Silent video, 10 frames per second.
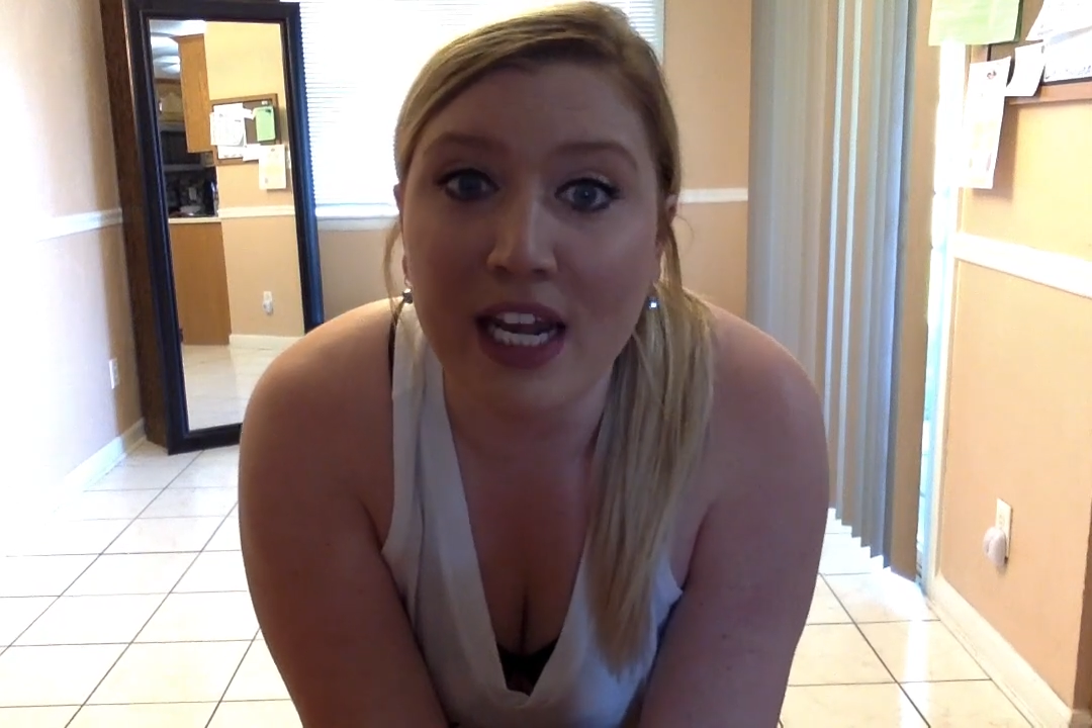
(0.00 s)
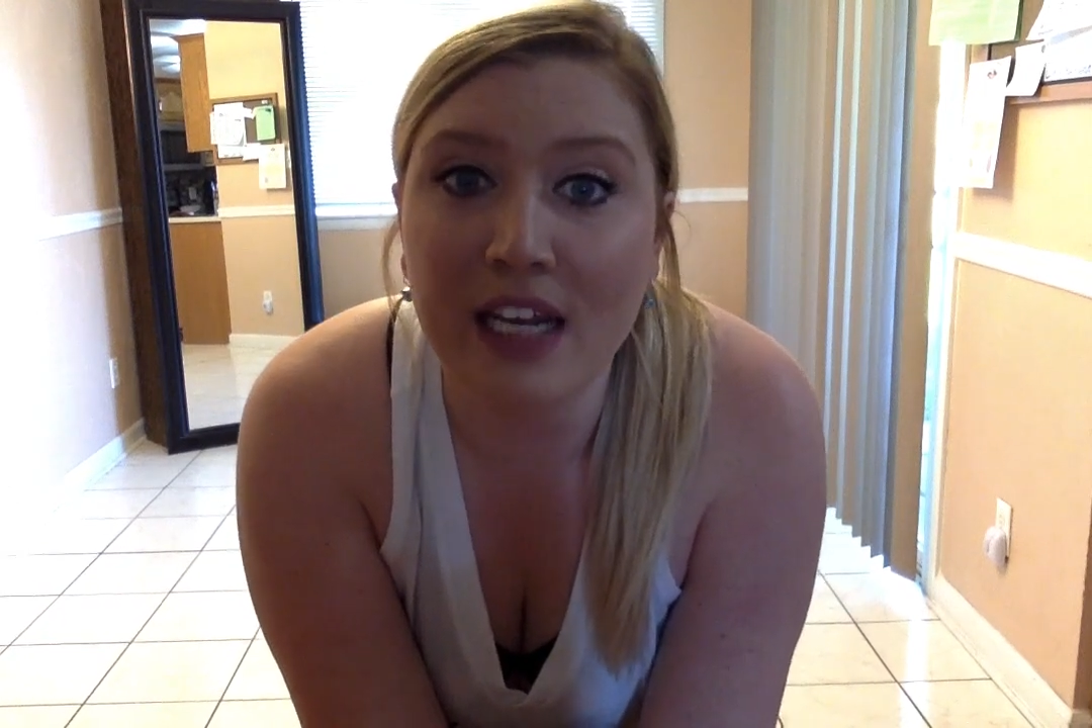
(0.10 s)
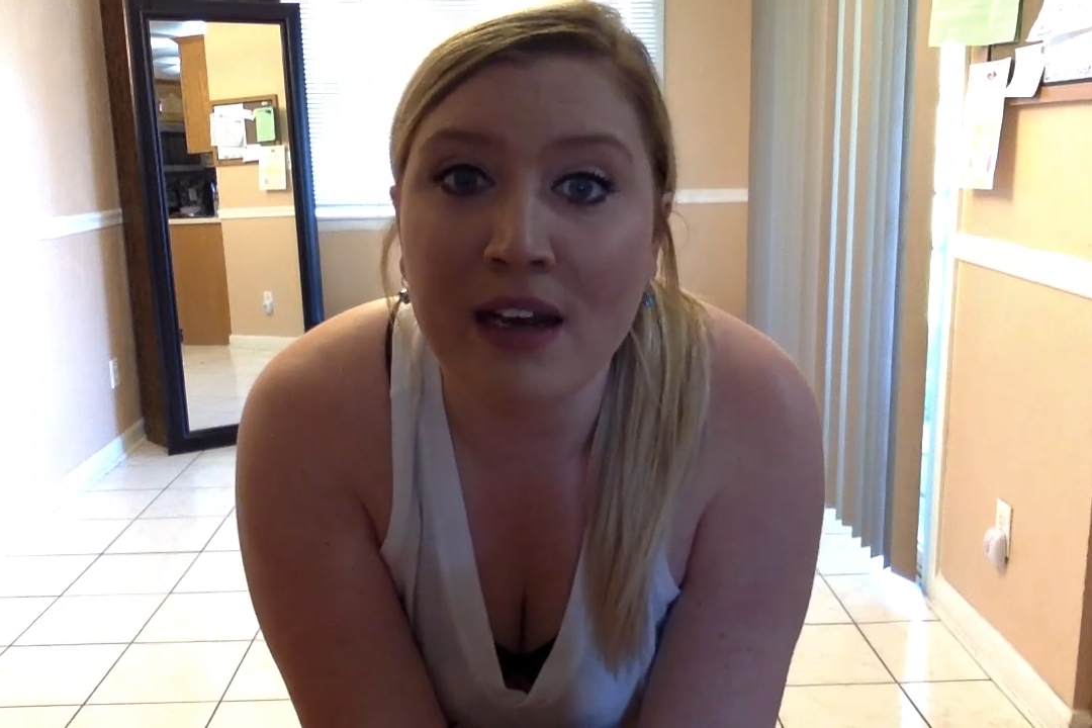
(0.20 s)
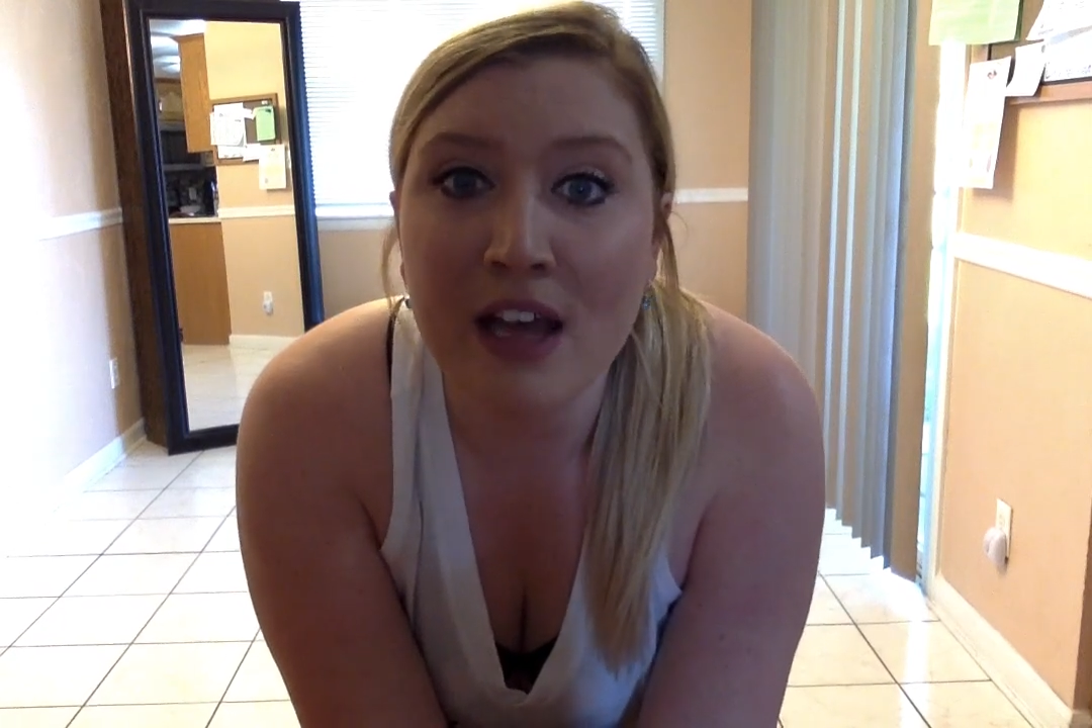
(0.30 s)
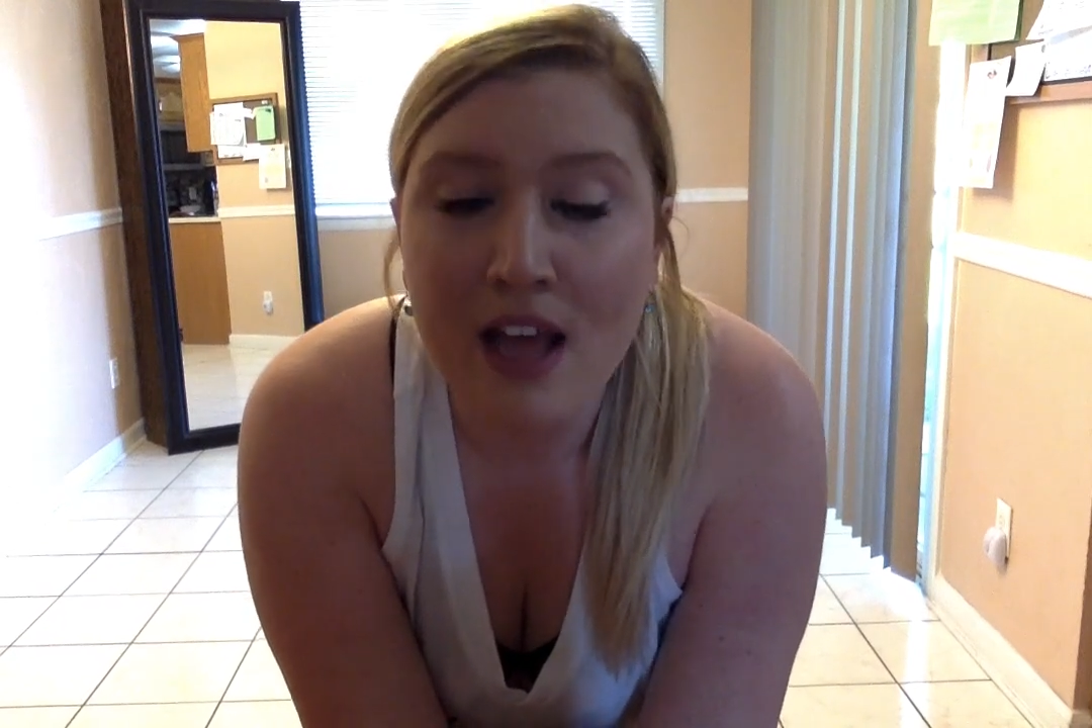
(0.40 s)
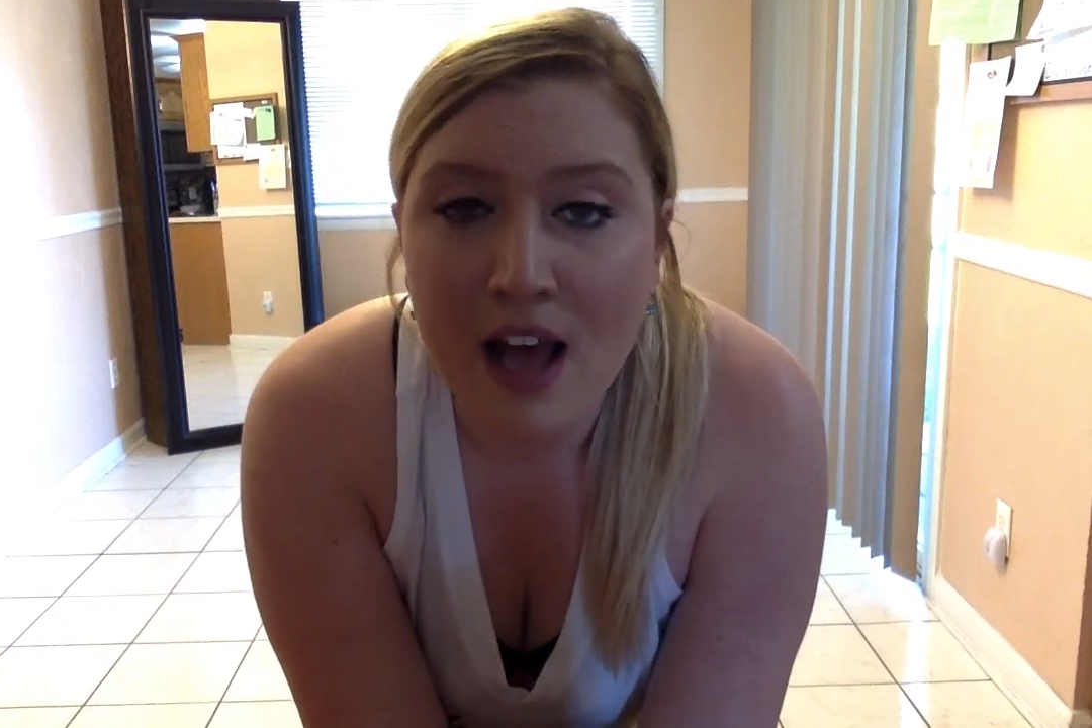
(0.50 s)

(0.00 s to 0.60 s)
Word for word: in.